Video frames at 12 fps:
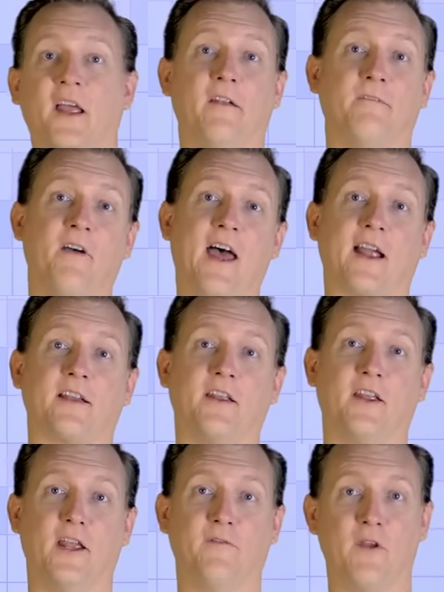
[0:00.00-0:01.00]
In fact,
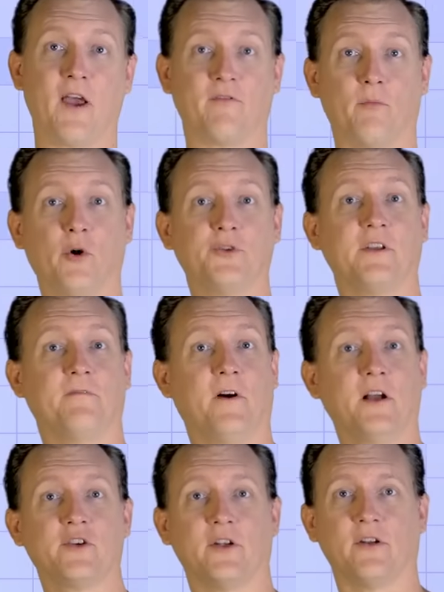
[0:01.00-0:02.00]
if you have a
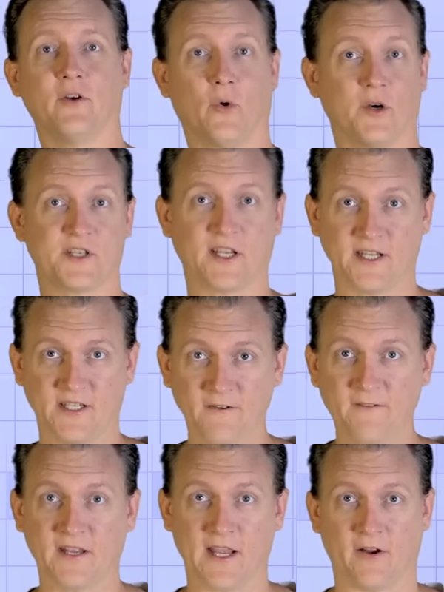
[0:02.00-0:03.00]
multifunction or
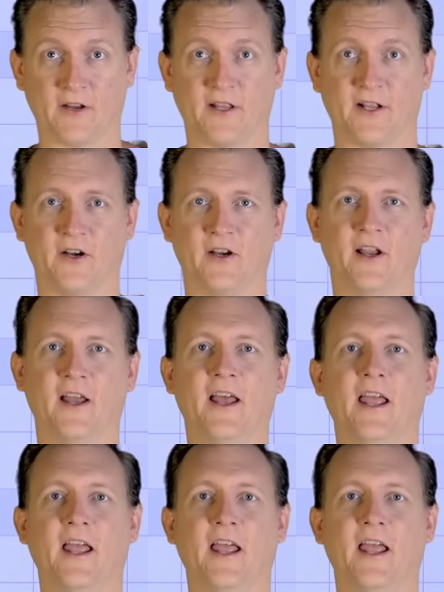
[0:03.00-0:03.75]
scientific calculator,